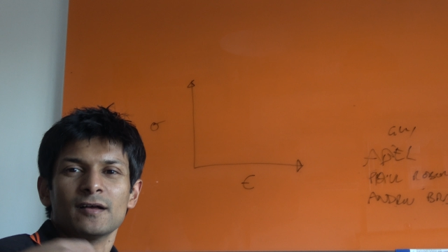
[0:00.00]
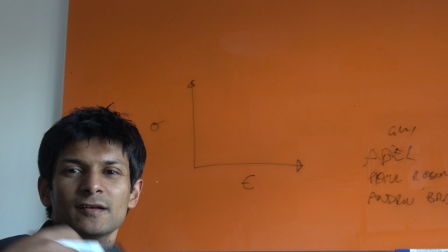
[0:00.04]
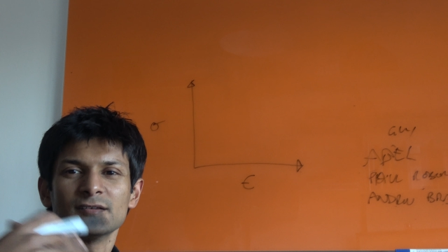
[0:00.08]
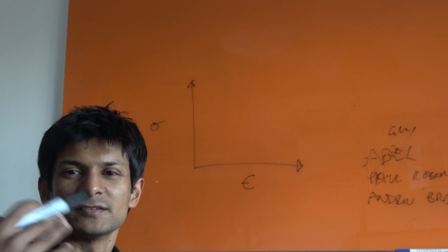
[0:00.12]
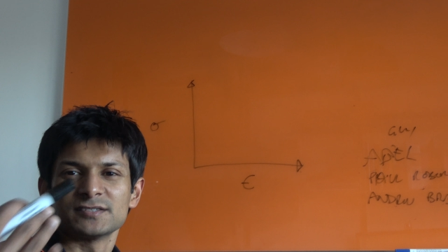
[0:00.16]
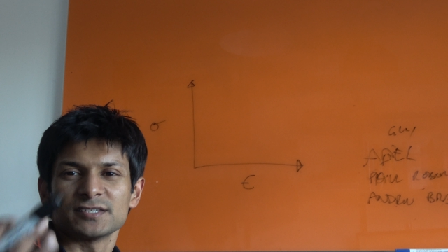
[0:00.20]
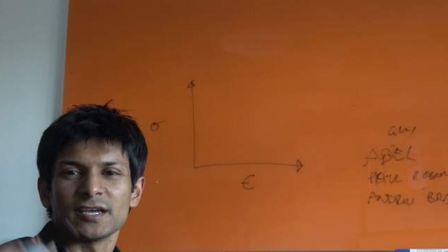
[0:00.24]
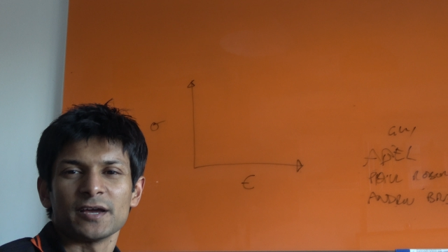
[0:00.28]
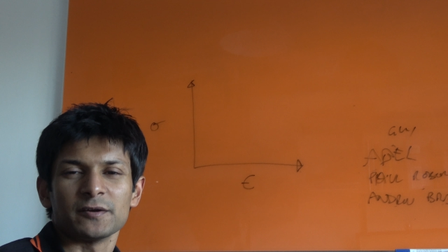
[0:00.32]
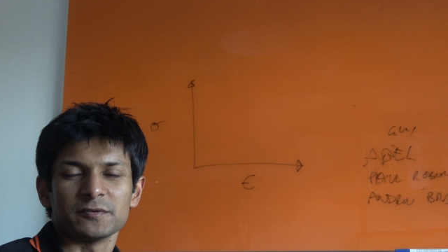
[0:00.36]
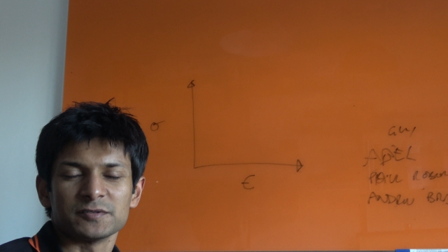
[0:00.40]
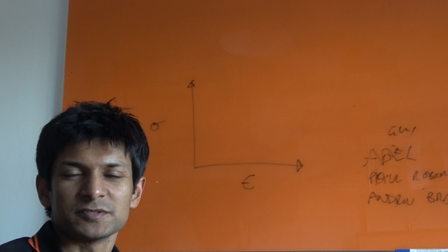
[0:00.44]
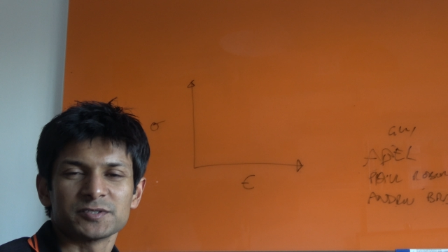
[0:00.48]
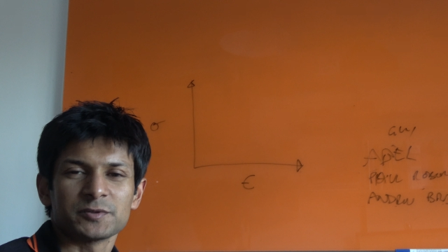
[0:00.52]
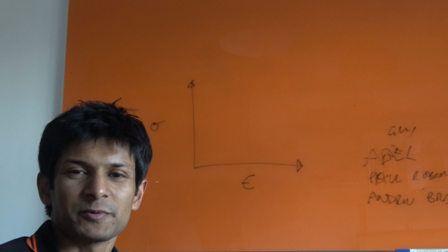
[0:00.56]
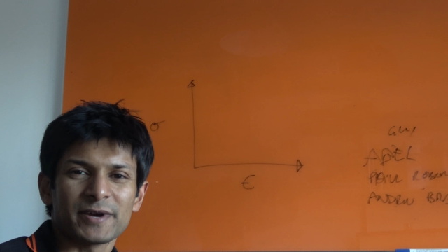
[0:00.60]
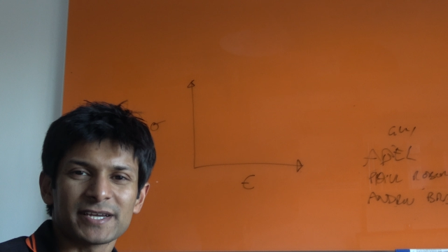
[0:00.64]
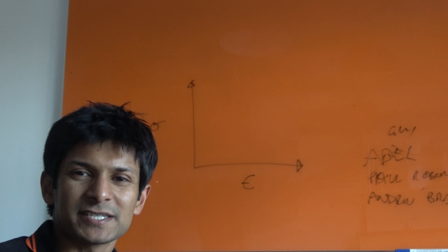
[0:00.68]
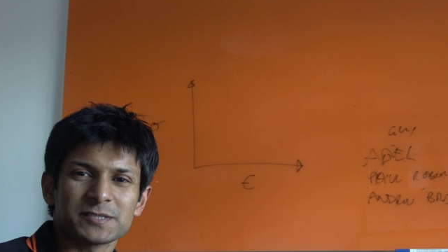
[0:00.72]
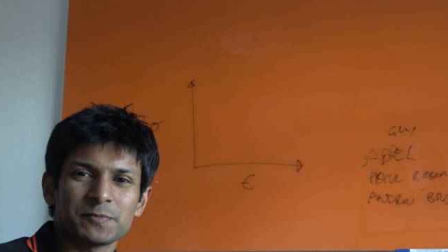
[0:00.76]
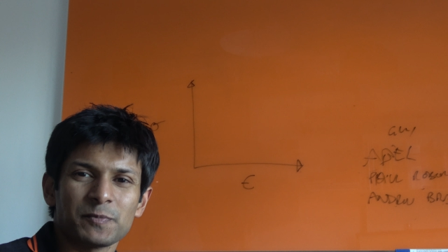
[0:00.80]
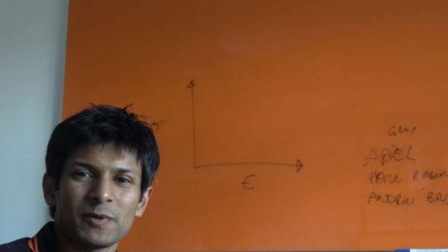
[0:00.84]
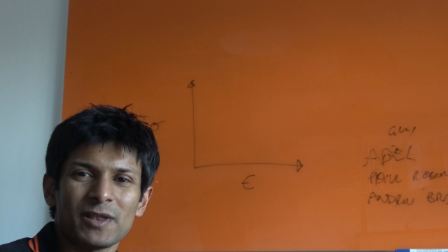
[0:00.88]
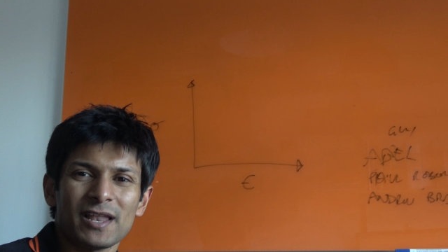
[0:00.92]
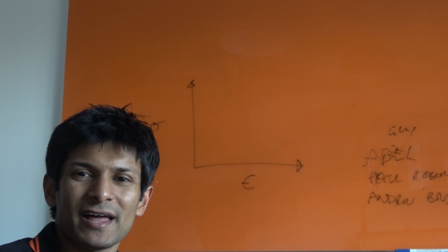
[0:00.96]
So to
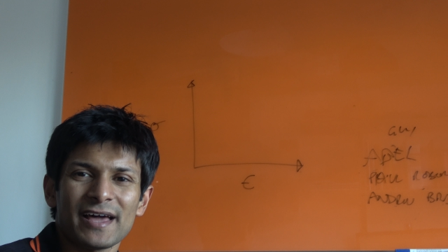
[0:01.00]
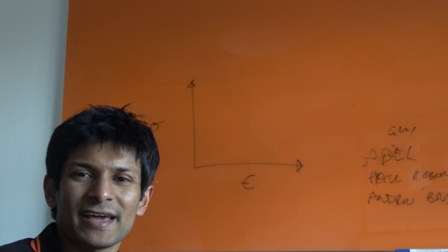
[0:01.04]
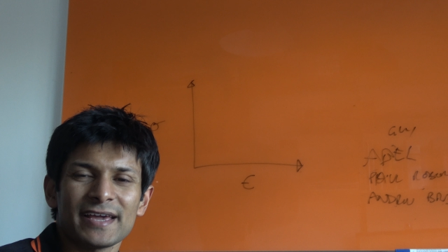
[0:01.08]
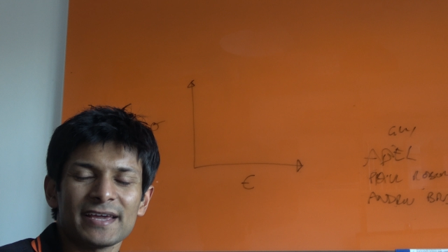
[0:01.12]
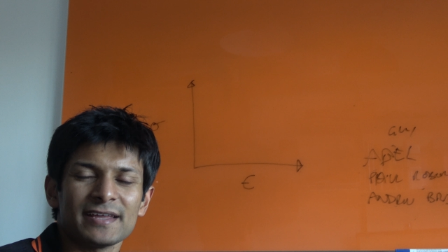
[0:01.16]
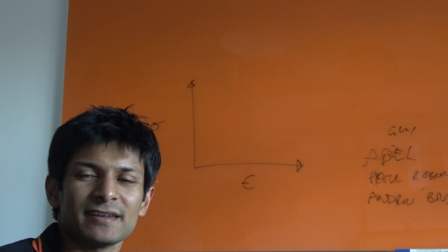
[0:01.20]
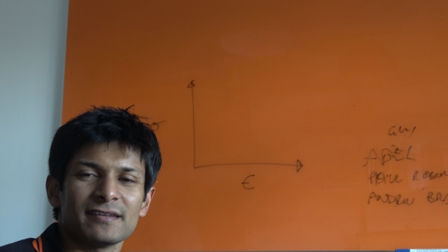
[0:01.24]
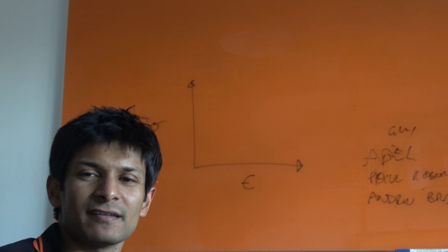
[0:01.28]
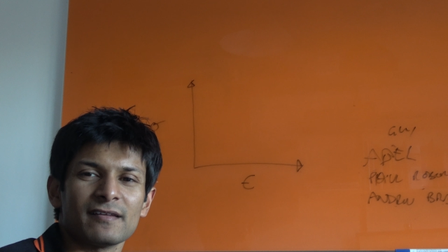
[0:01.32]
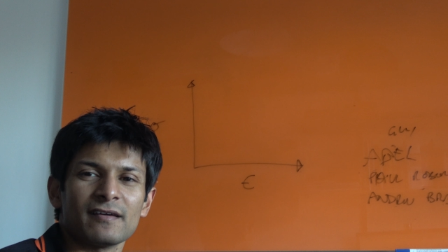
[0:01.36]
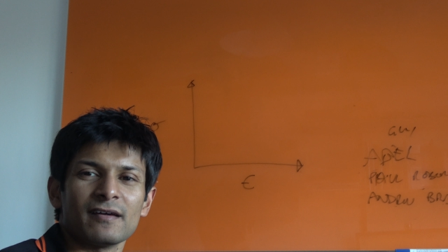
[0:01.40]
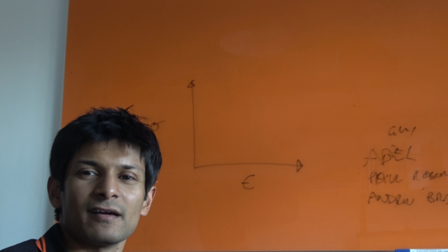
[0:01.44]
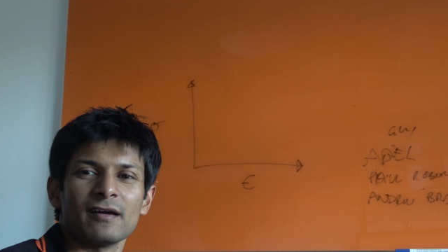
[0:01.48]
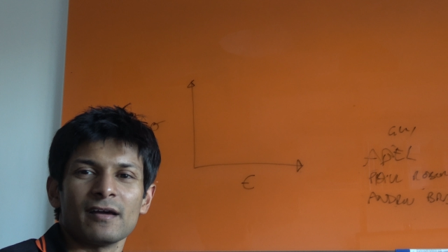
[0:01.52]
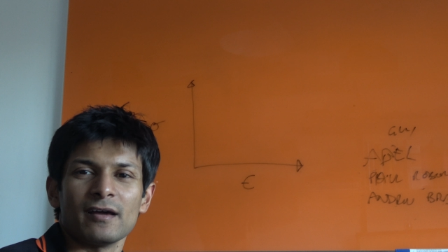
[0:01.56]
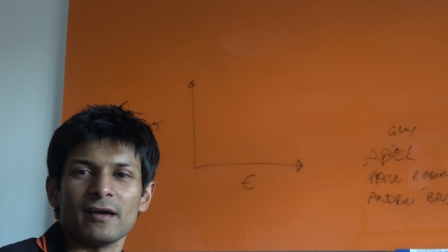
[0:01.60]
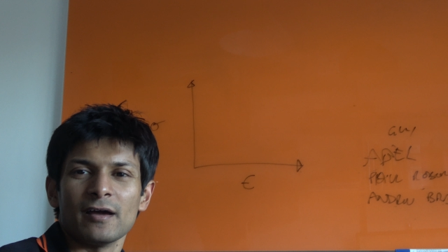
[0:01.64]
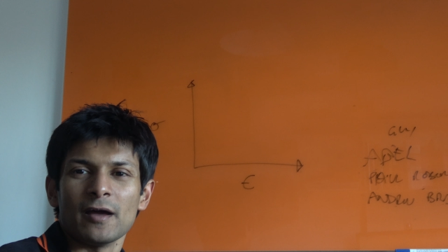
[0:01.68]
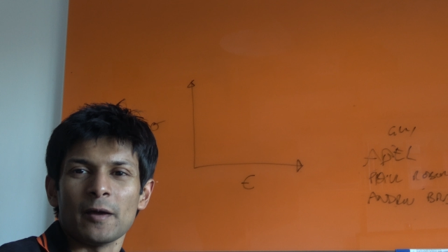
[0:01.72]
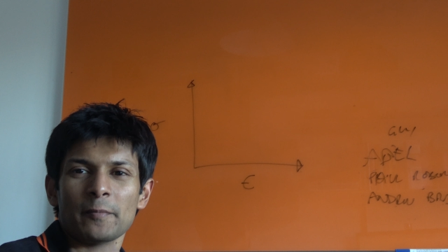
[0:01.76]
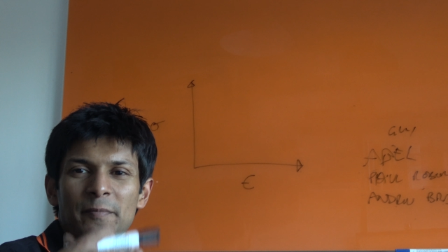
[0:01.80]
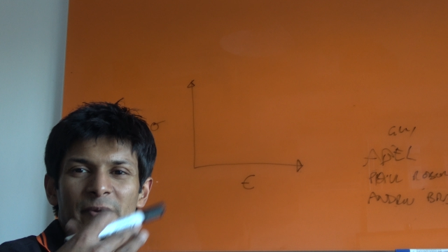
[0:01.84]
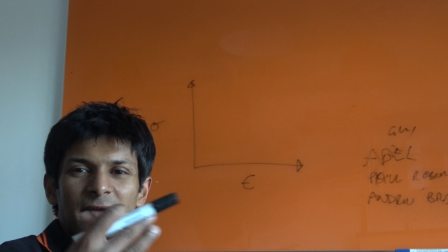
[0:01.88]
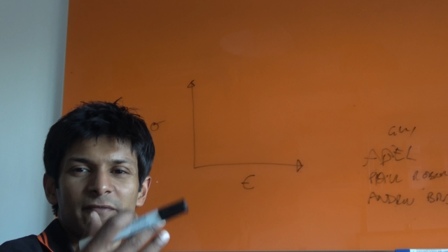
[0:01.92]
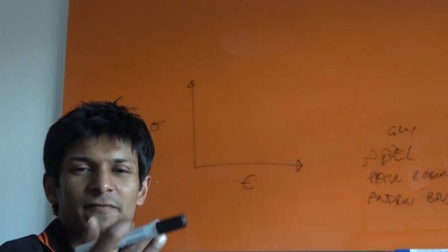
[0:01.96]
explain
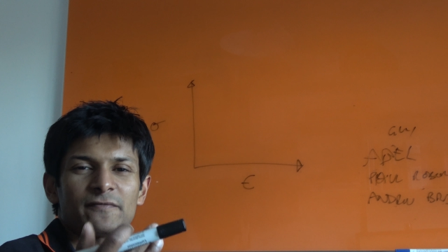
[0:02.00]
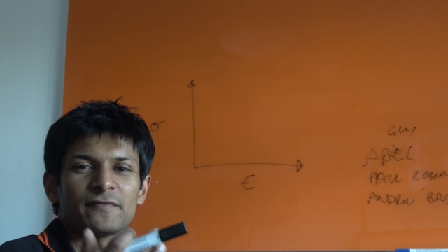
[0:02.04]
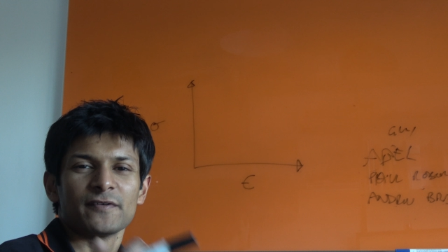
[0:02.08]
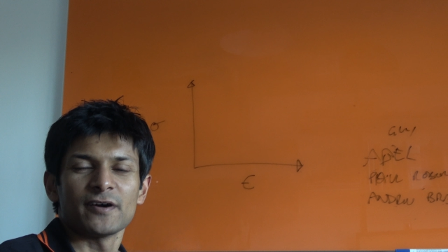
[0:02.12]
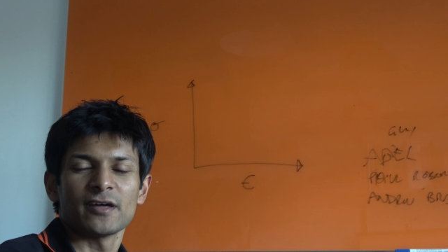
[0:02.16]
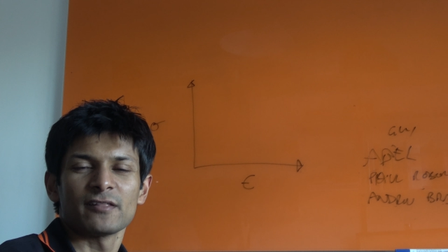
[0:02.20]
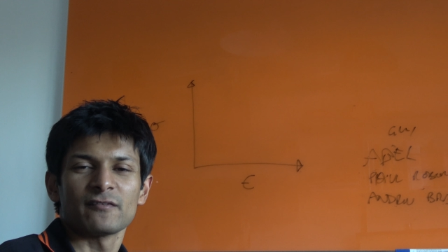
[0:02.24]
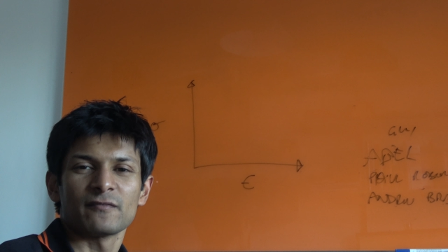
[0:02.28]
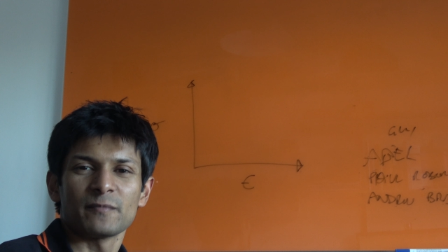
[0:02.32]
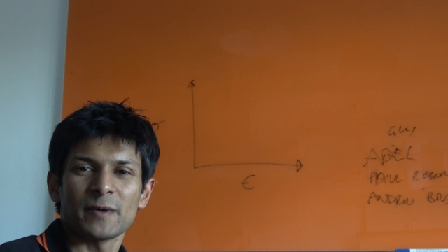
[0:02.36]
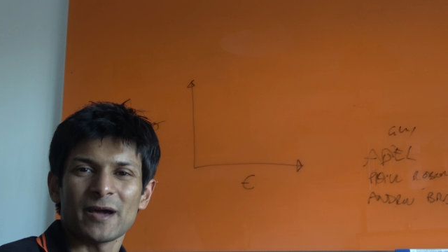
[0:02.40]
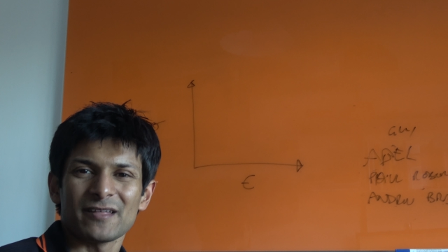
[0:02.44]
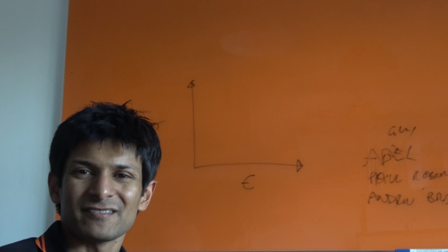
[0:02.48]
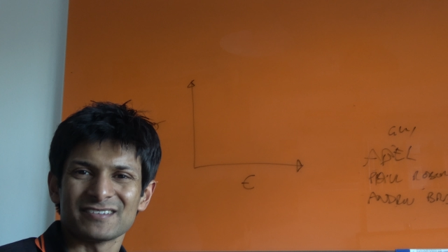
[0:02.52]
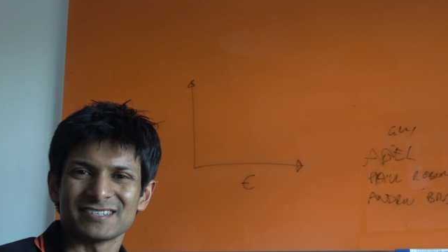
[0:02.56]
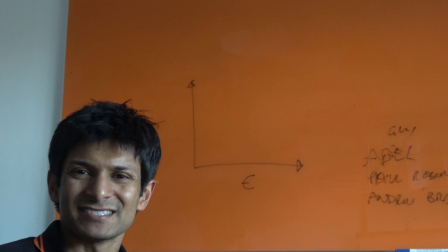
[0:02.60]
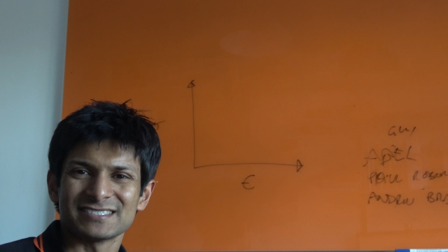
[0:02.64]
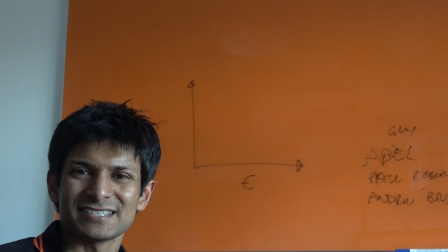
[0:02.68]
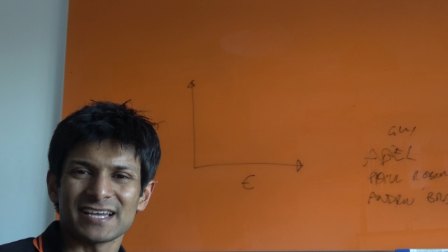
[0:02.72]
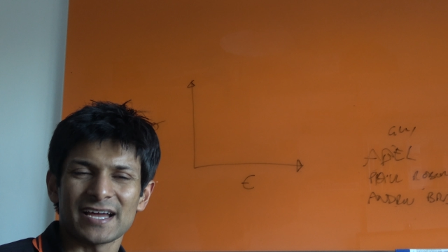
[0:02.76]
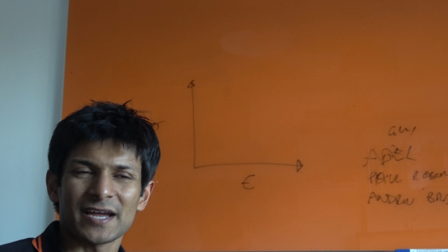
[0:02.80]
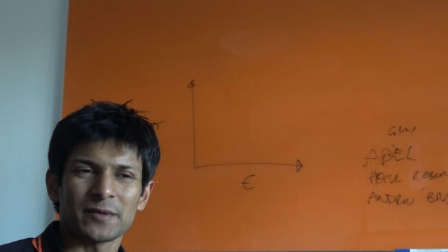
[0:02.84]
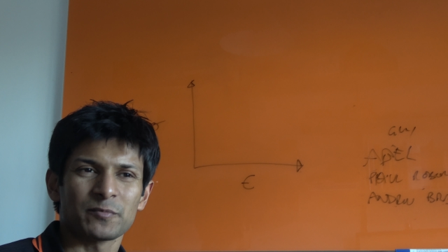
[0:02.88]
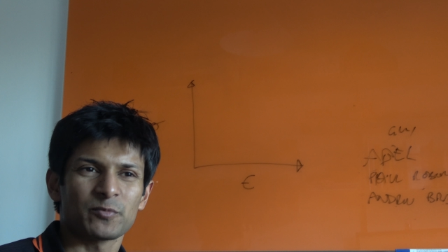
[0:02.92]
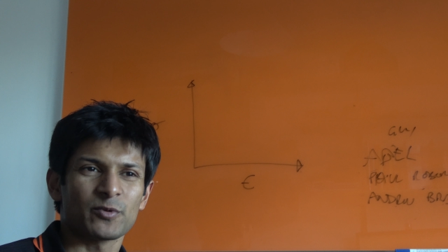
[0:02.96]
a bit further about the
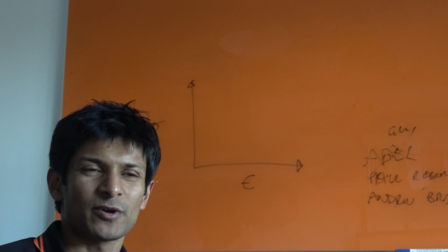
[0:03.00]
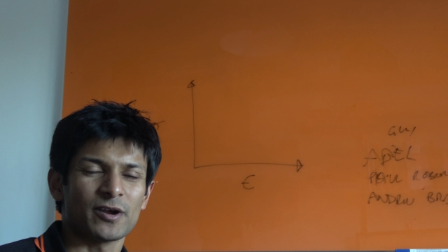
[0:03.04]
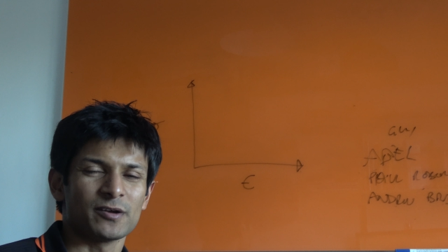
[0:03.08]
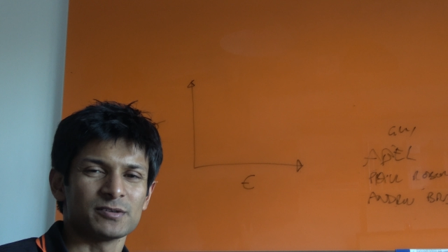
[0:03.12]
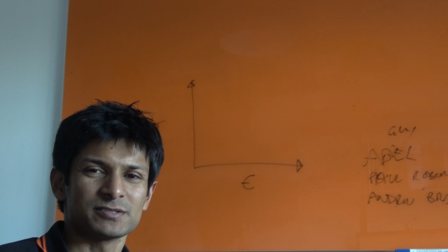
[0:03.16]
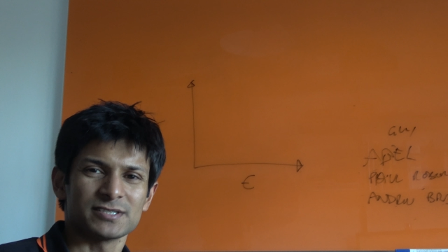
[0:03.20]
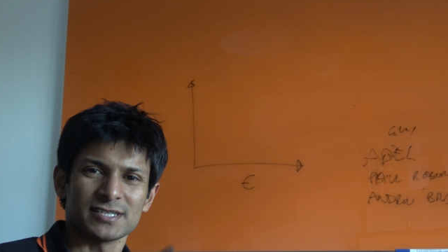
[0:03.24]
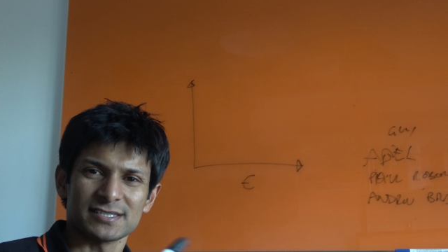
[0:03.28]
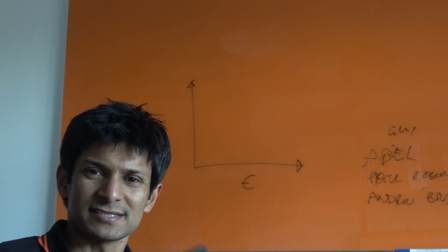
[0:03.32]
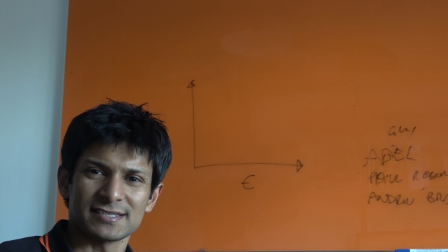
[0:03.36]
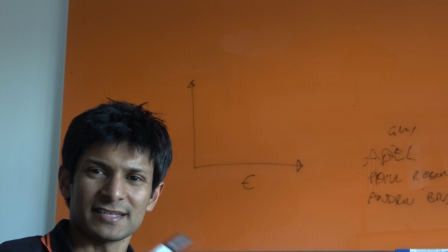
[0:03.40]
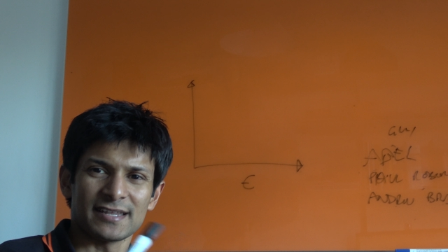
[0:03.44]
design process,